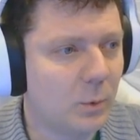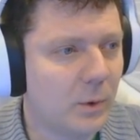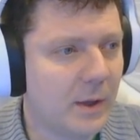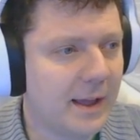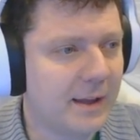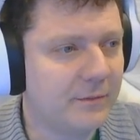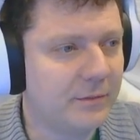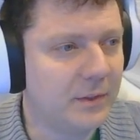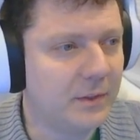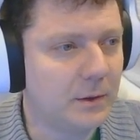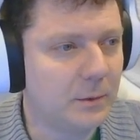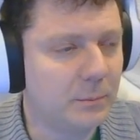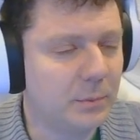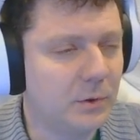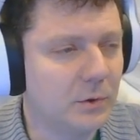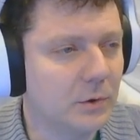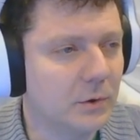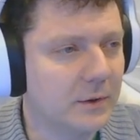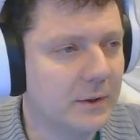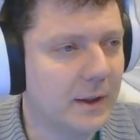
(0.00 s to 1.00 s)
have the
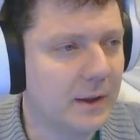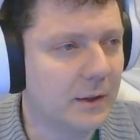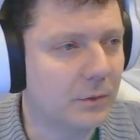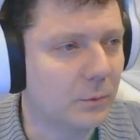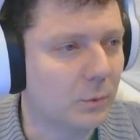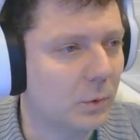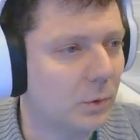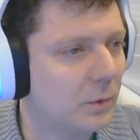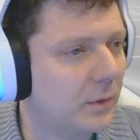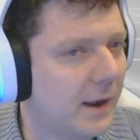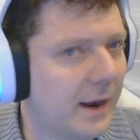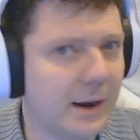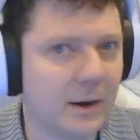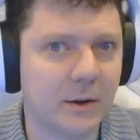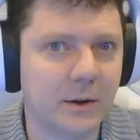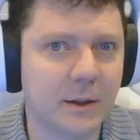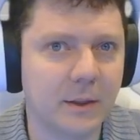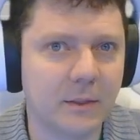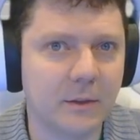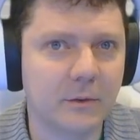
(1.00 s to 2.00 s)
computer take the role of the
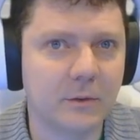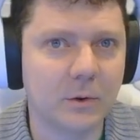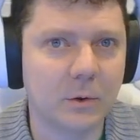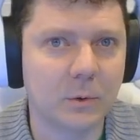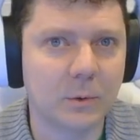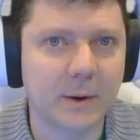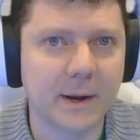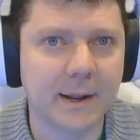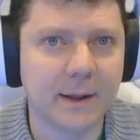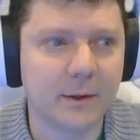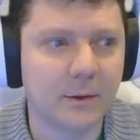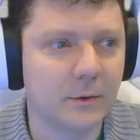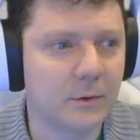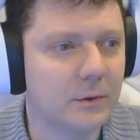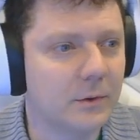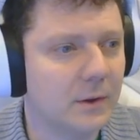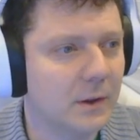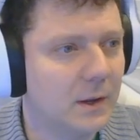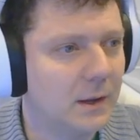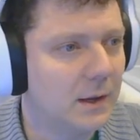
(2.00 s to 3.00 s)
hierarchy this go
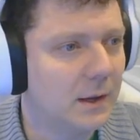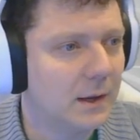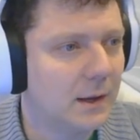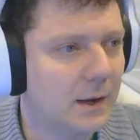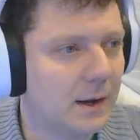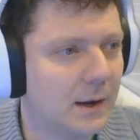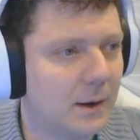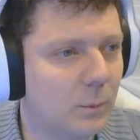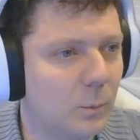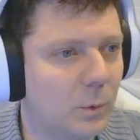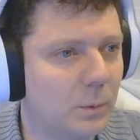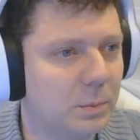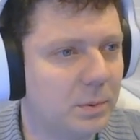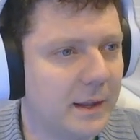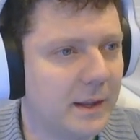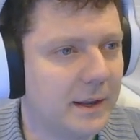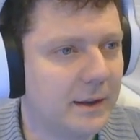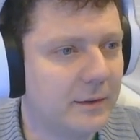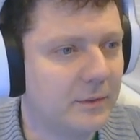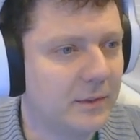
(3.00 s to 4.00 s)
around. We'll
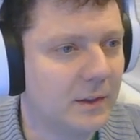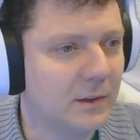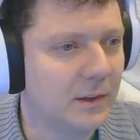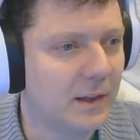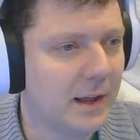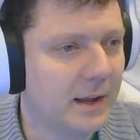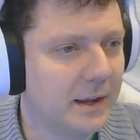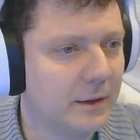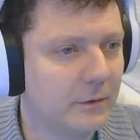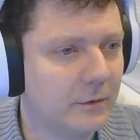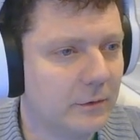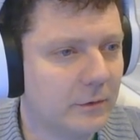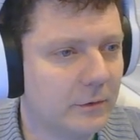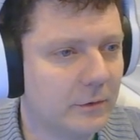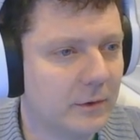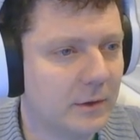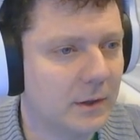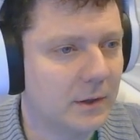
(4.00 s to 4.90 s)
play as the Alliance.